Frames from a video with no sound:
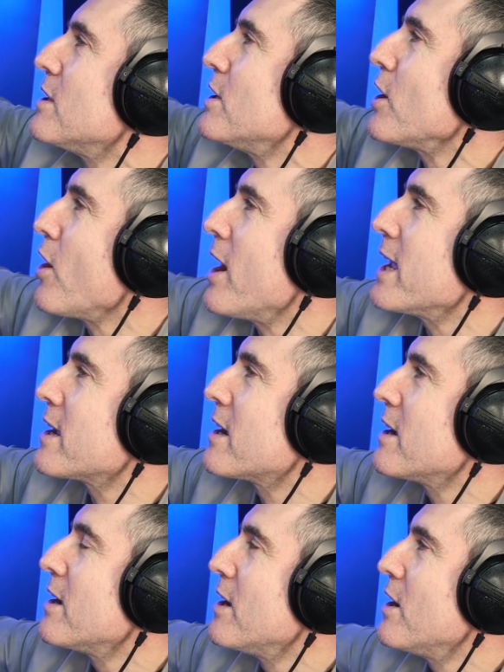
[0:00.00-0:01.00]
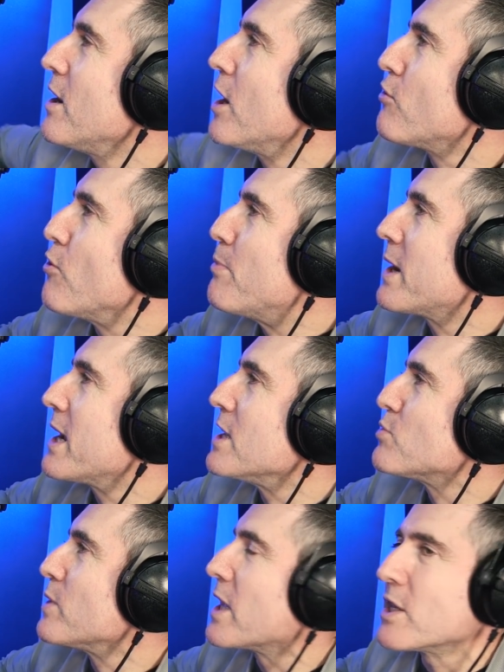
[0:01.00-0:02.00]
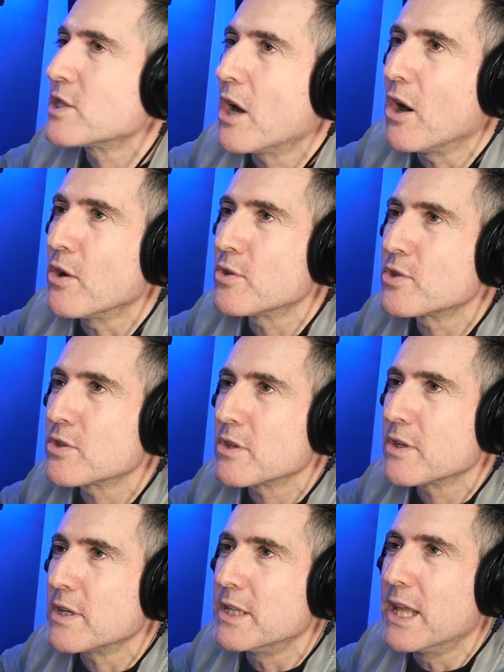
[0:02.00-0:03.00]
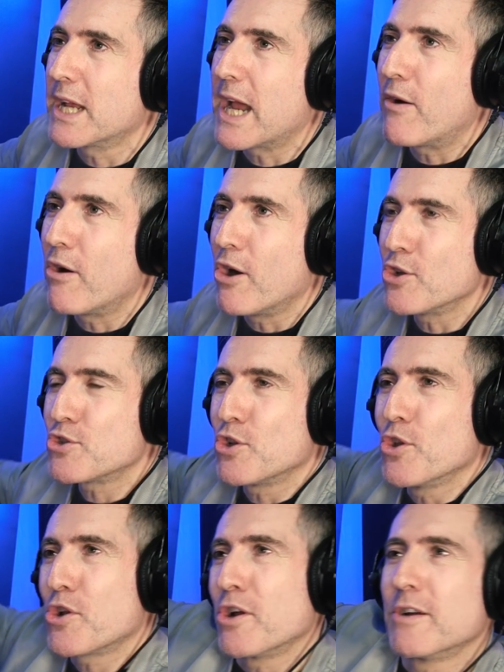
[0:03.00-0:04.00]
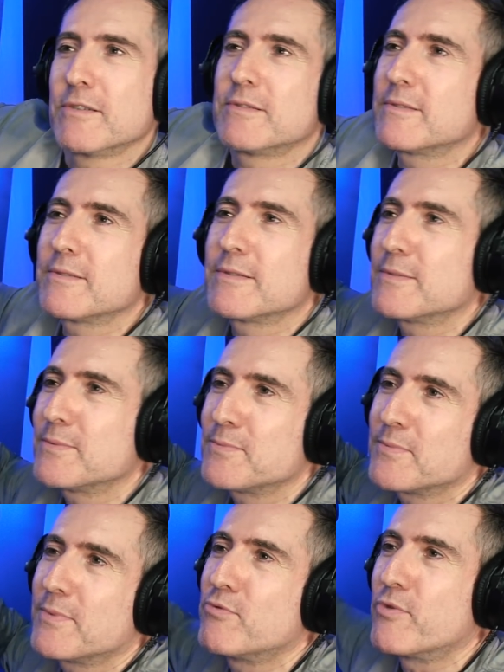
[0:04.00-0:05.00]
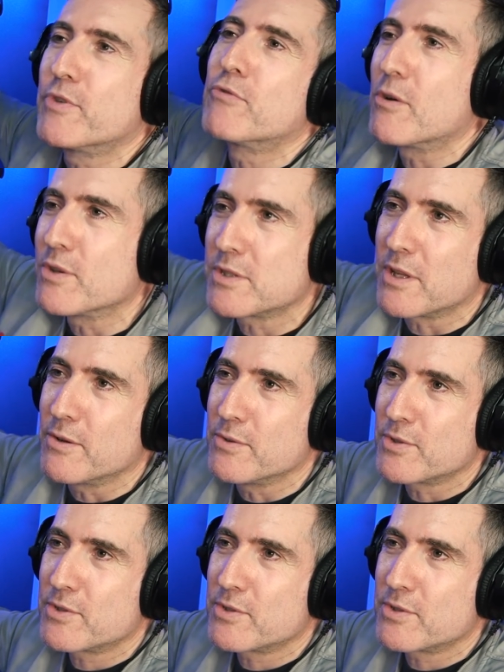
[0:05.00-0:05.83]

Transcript: like a group of kids with guitars in their garage look at the Rolling Stones.